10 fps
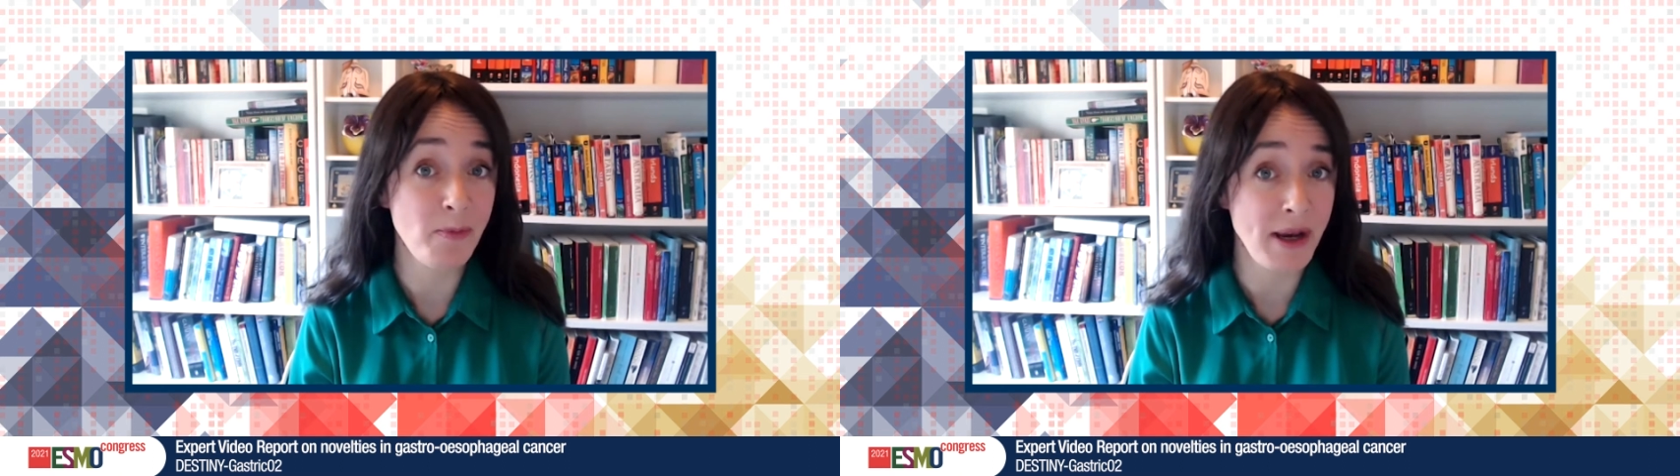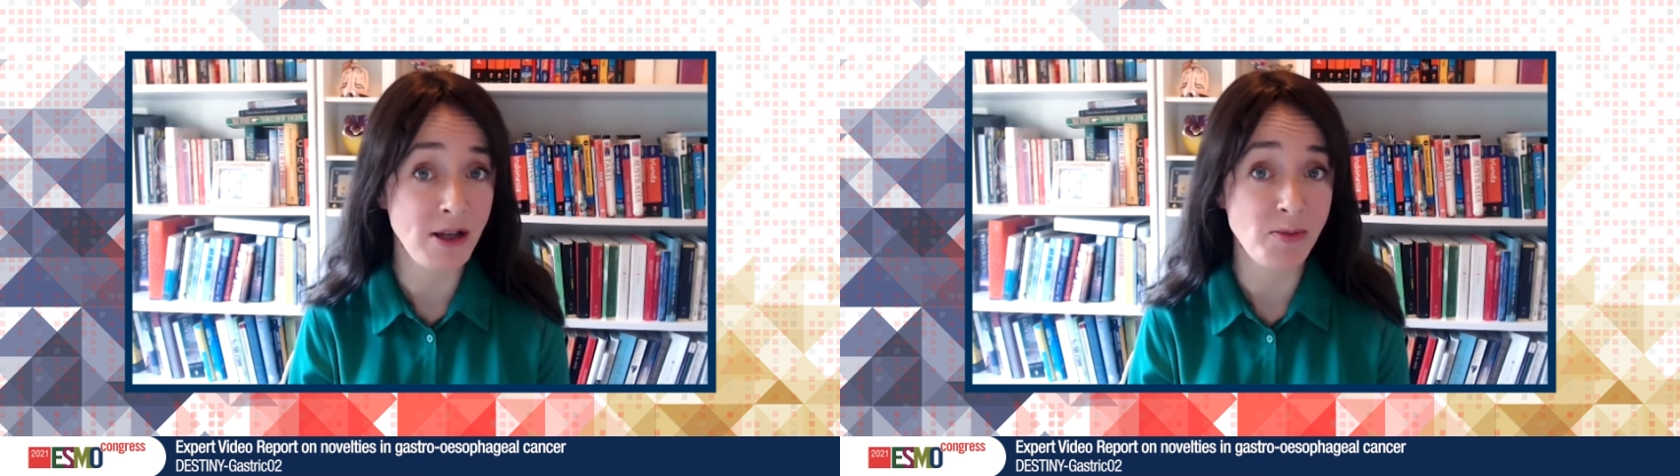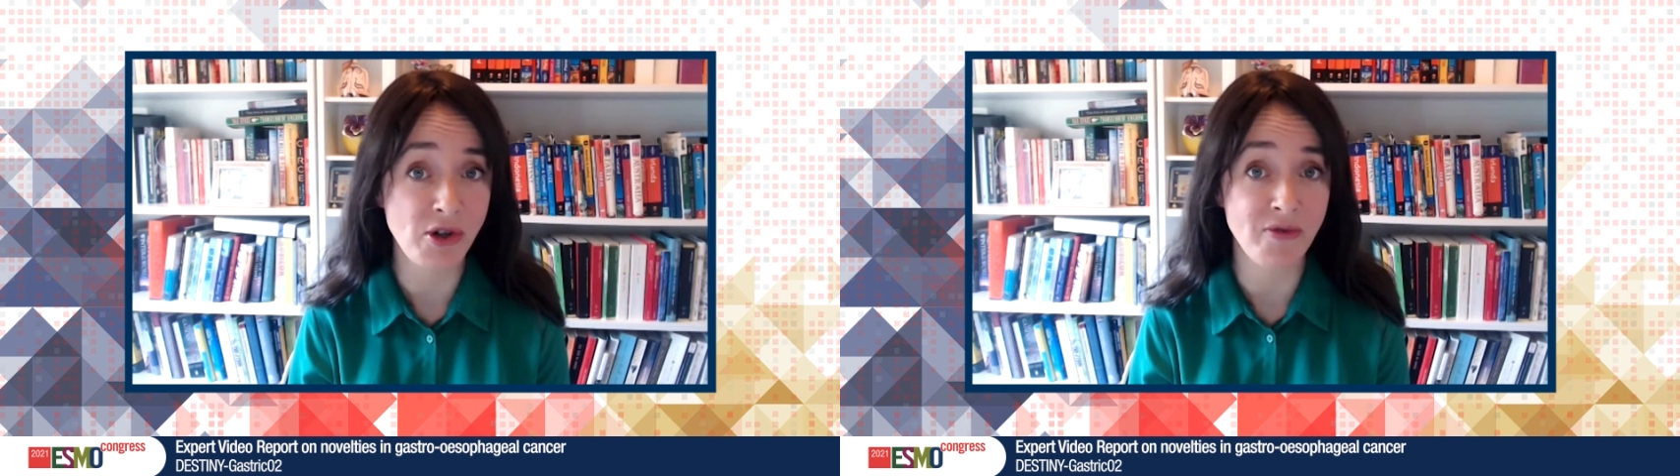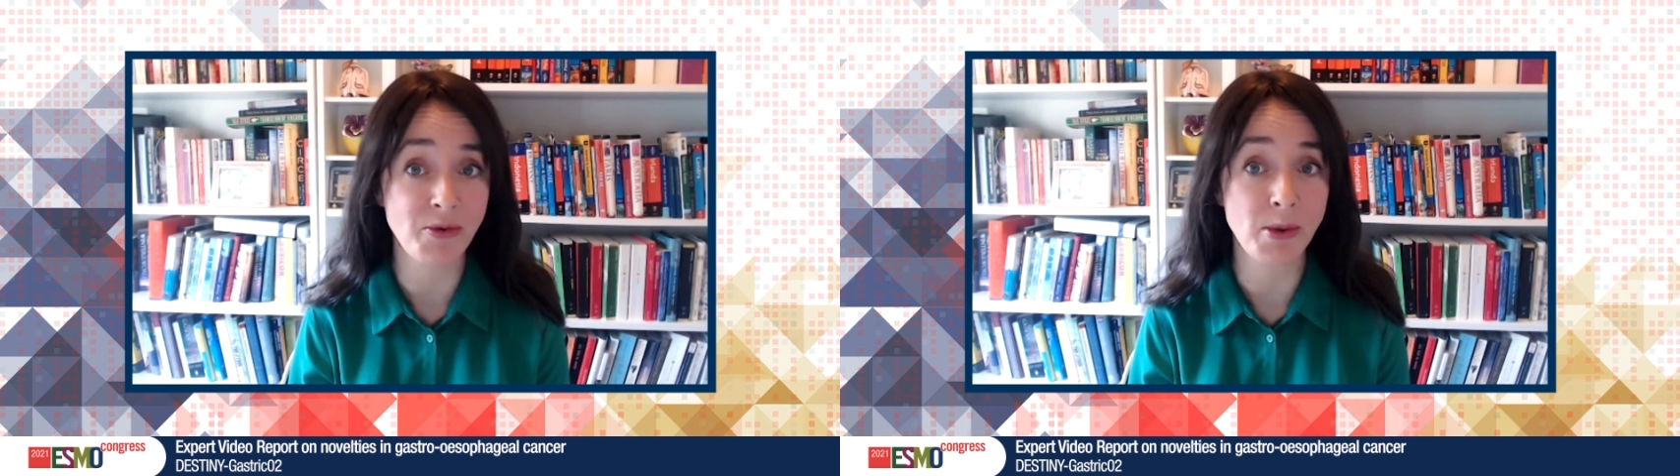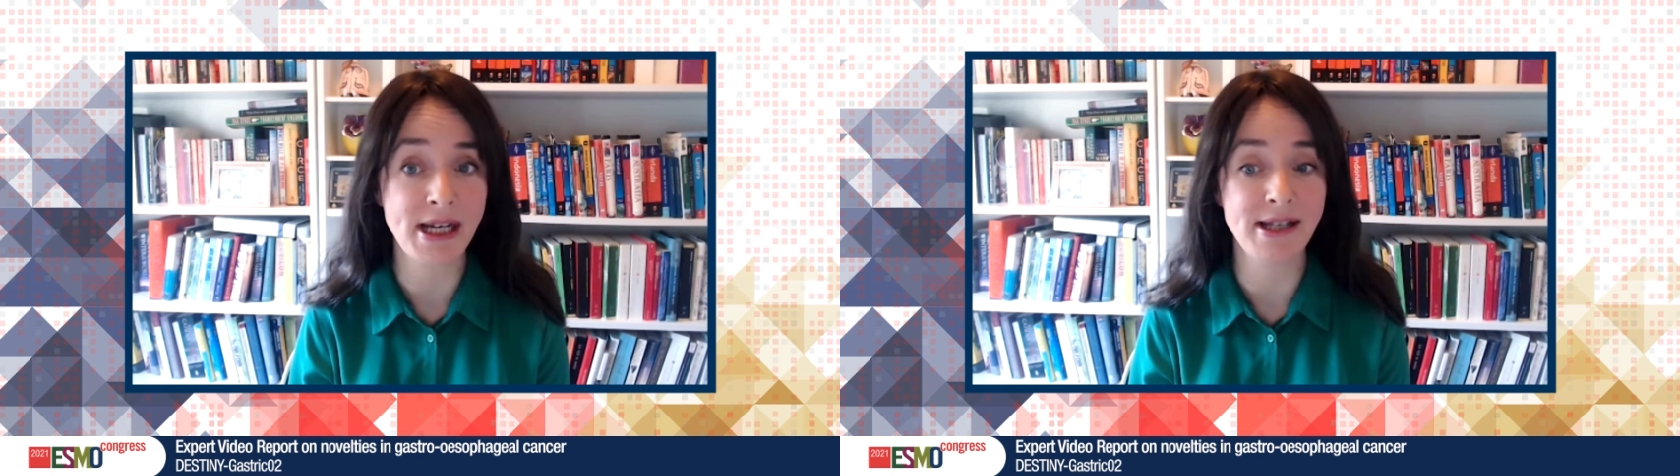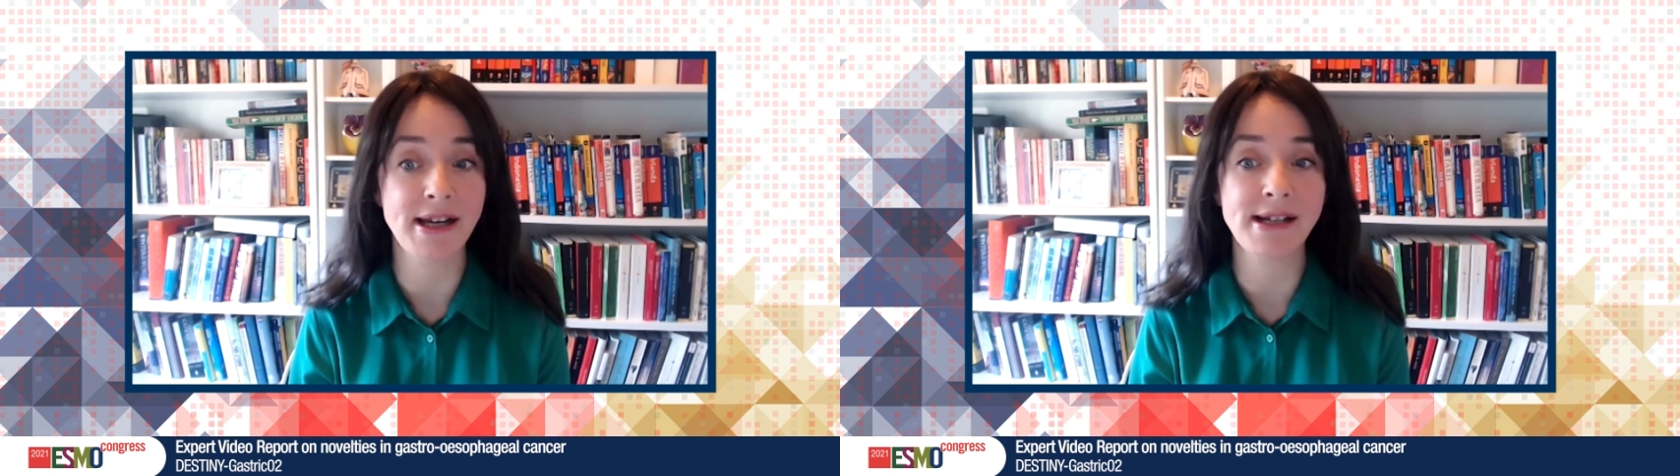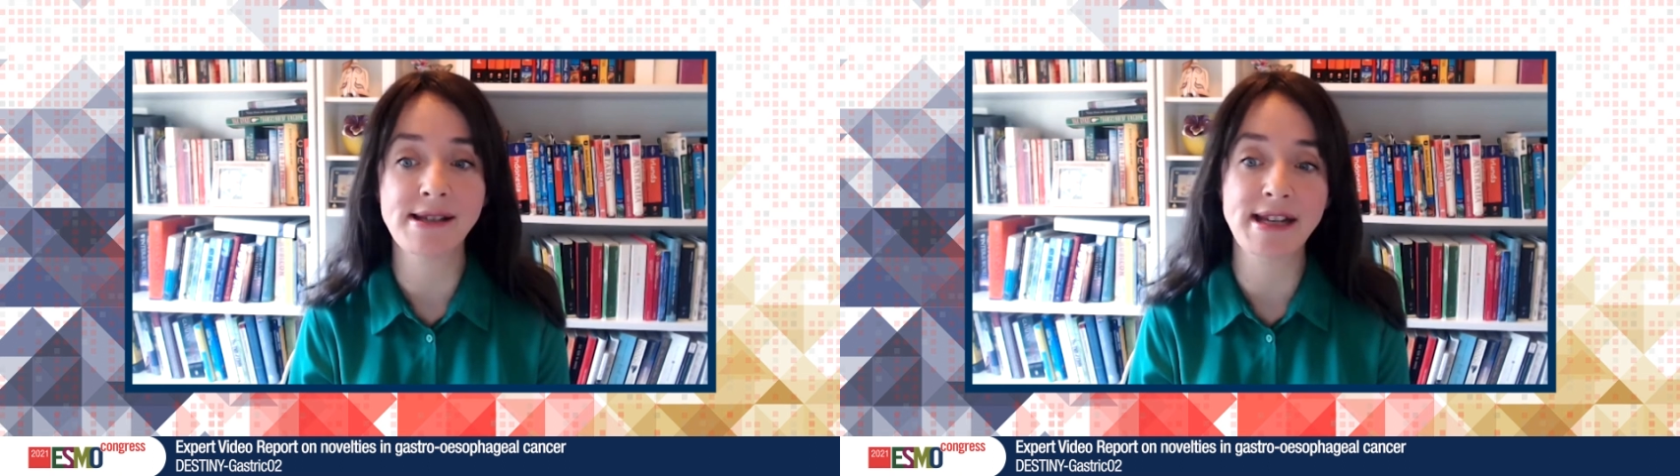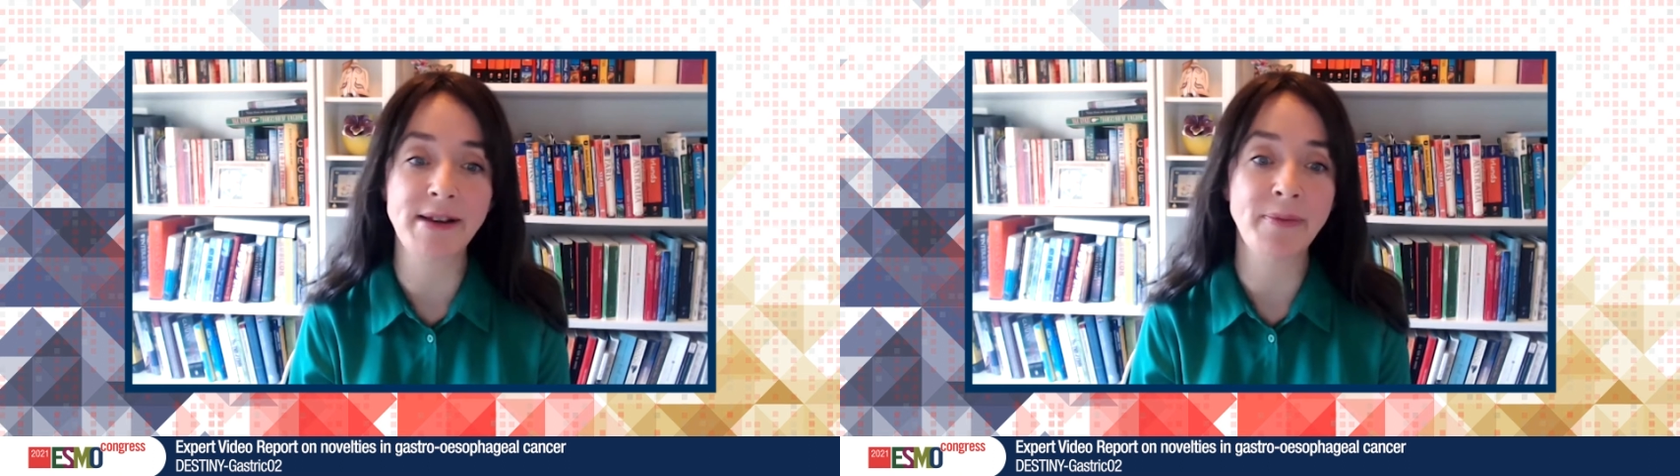been observed with
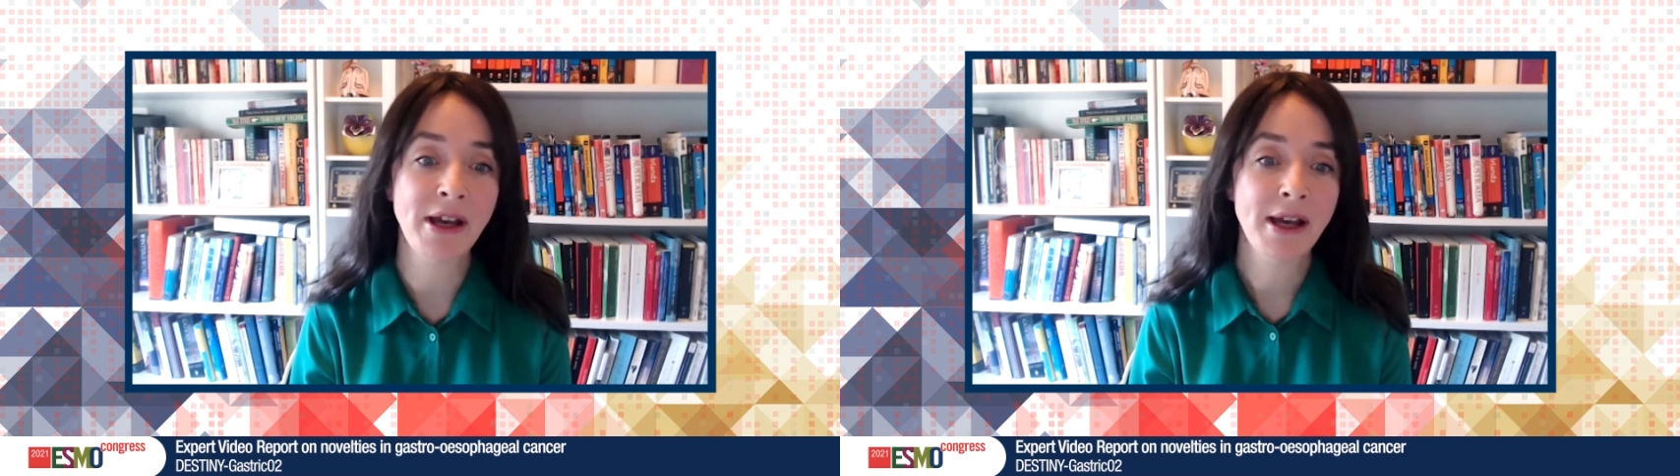TDXD.